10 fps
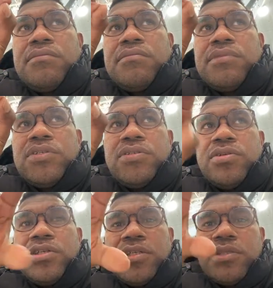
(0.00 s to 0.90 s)

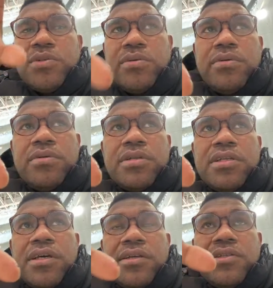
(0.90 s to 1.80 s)
students are told
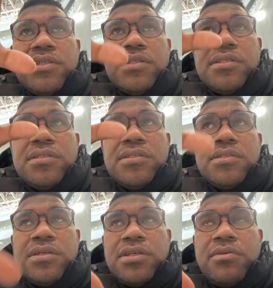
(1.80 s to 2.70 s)

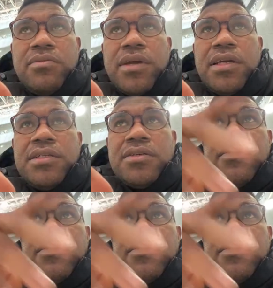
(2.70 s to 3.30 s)
certain ways of